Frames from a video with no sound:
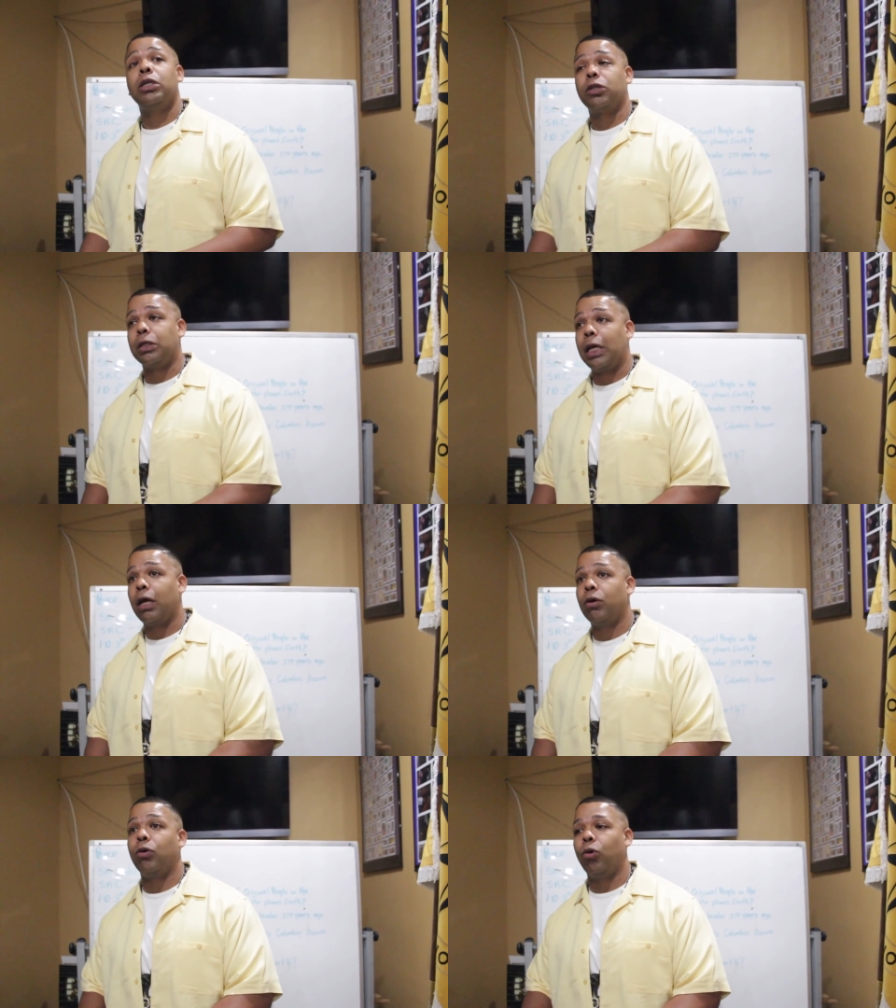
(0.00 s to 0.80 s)
So
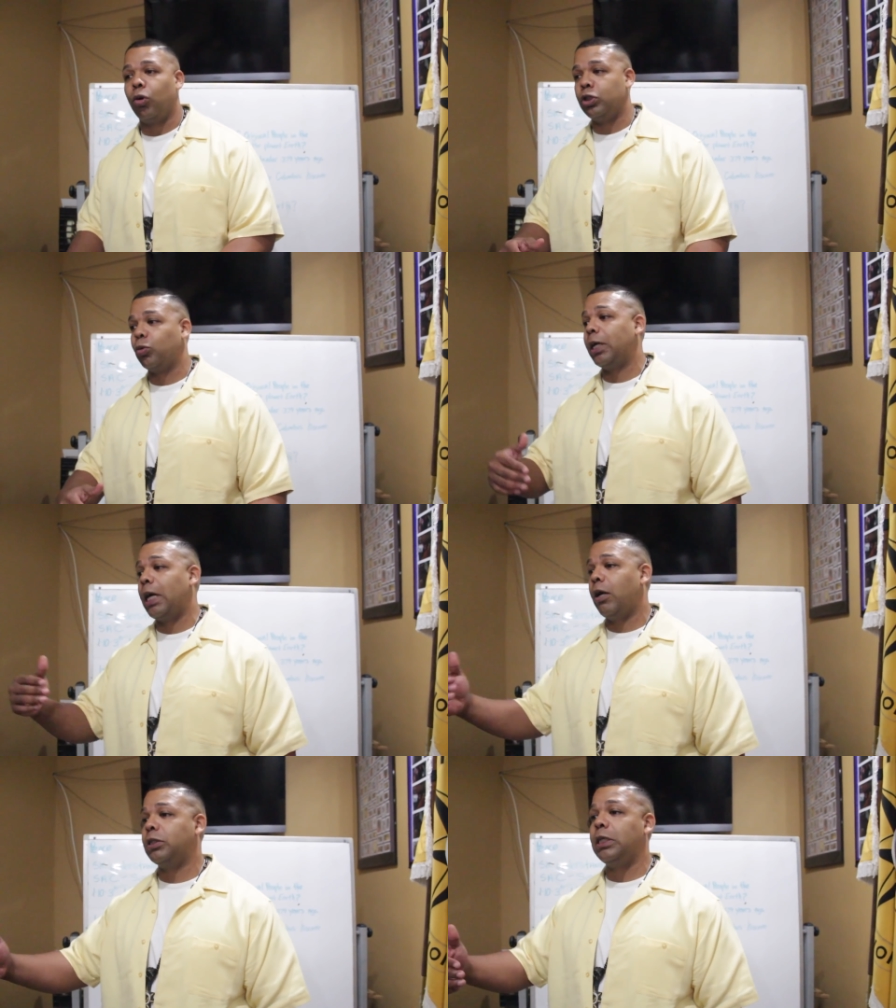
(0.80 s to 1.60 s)
now on your way
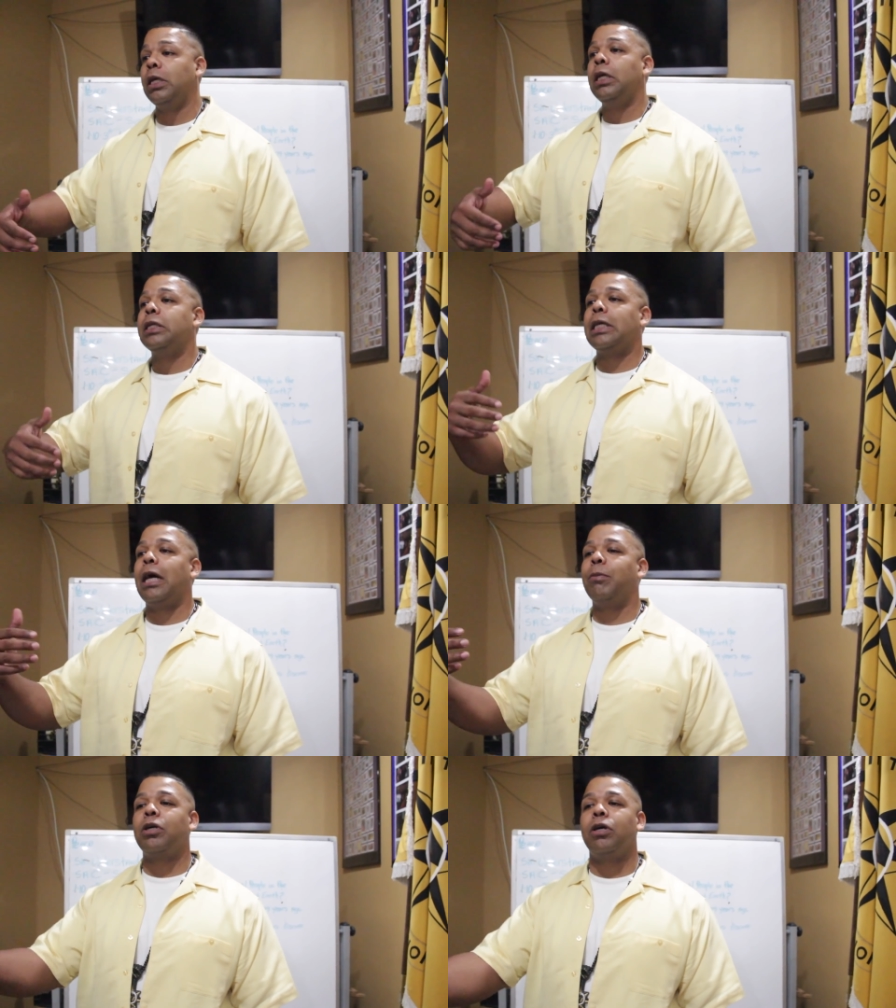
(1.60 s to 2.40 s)
out, did
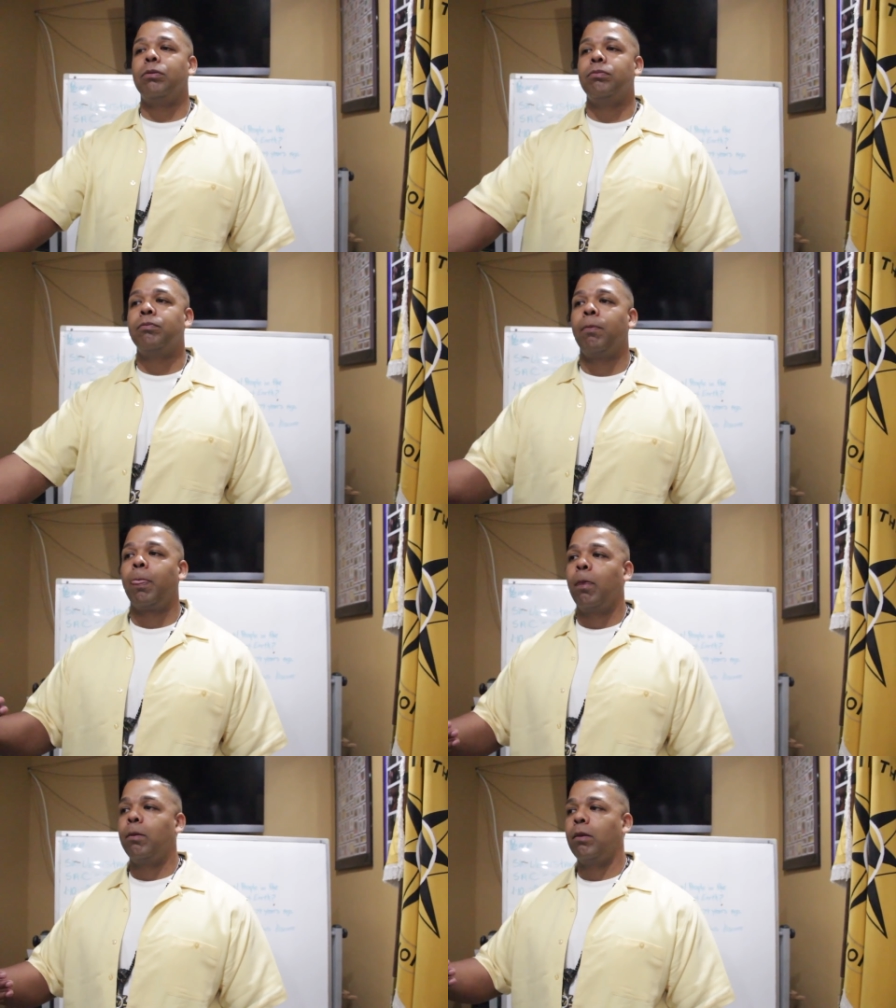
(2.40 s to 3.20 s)
I become
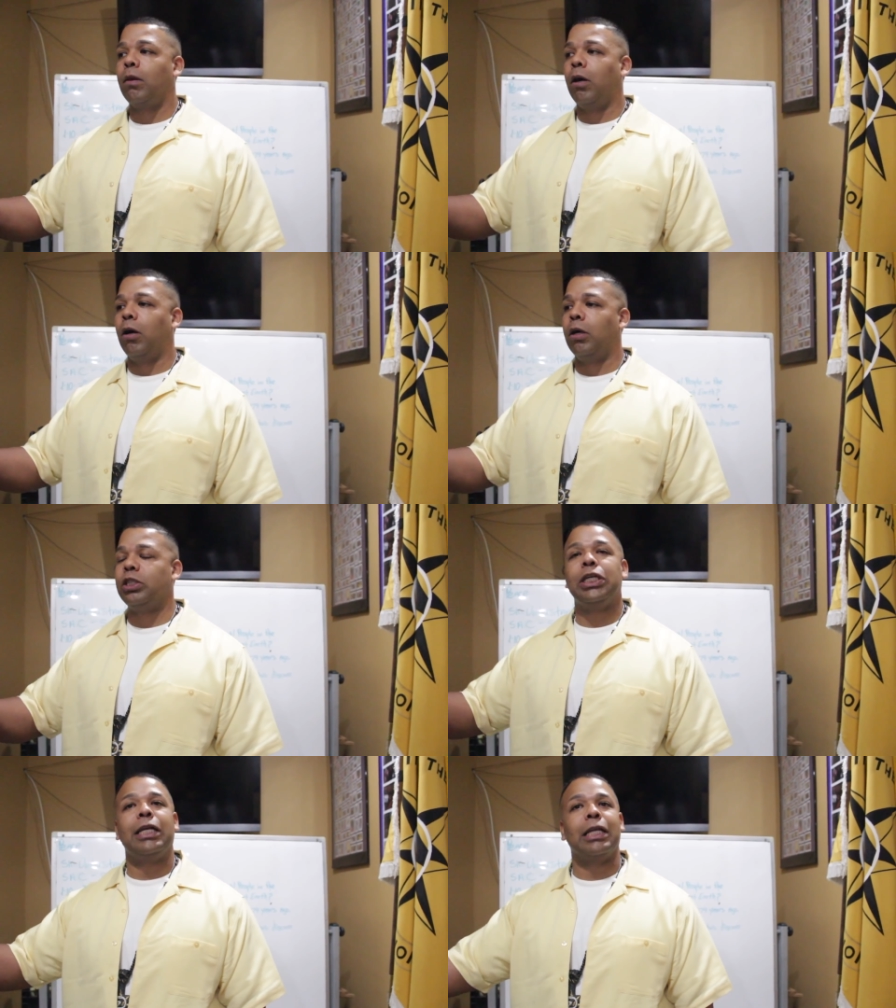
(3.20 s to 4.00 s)

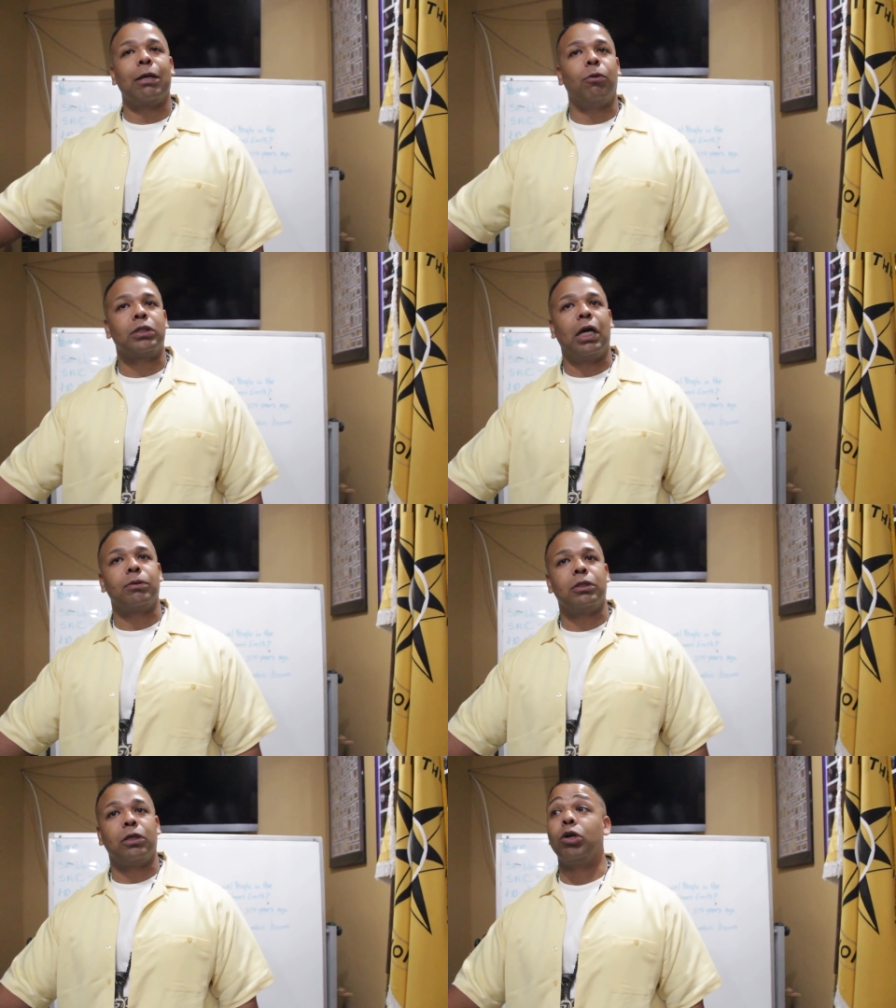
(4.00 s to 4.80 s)
jaded like most
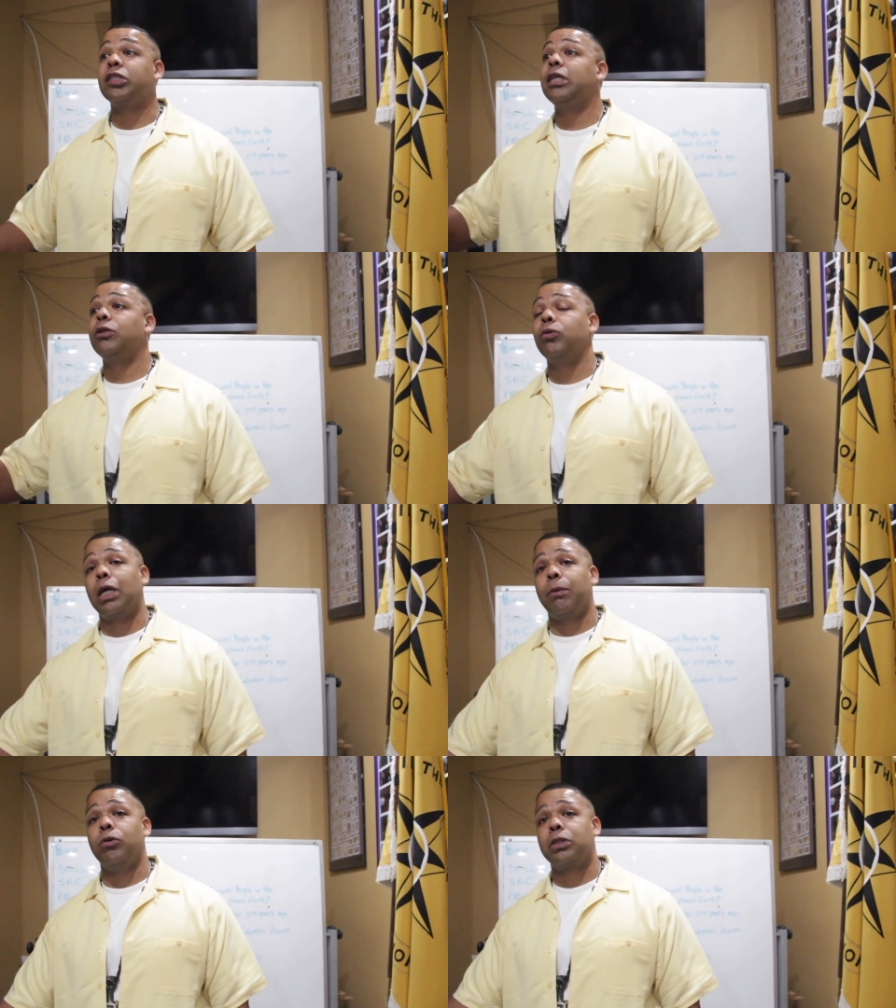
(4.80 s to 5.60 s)
cops did, or cynical
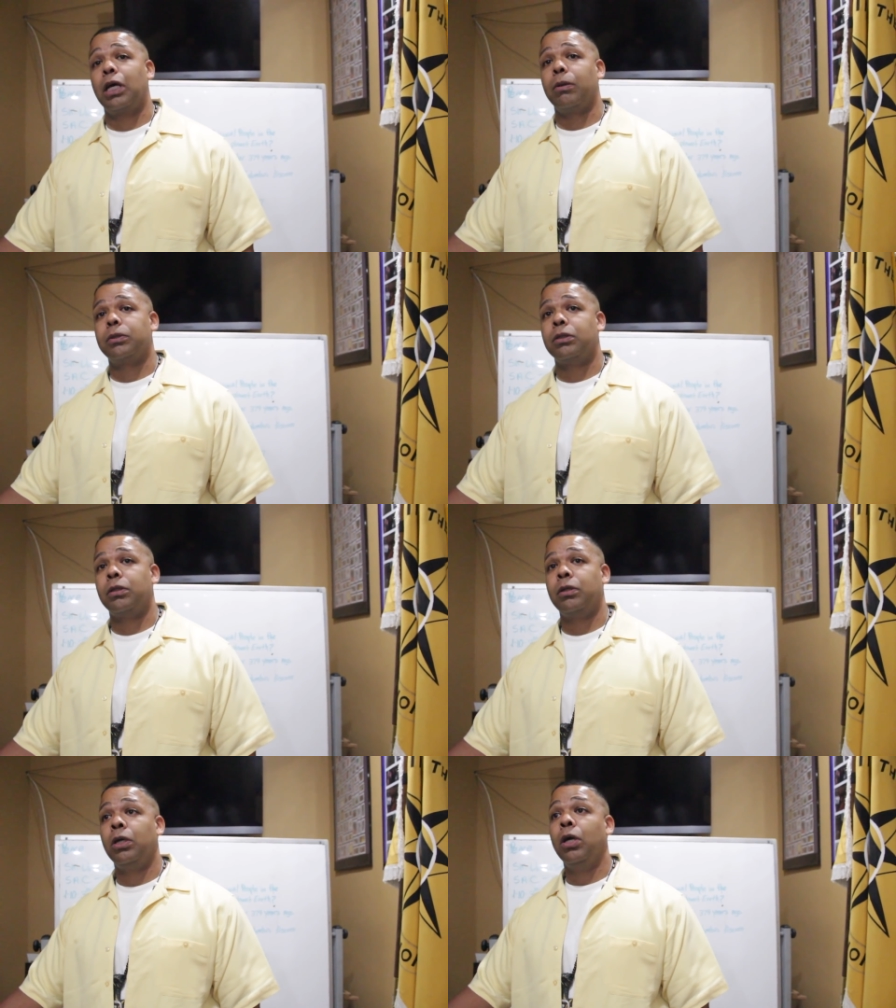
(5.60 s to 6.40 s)
like most cops?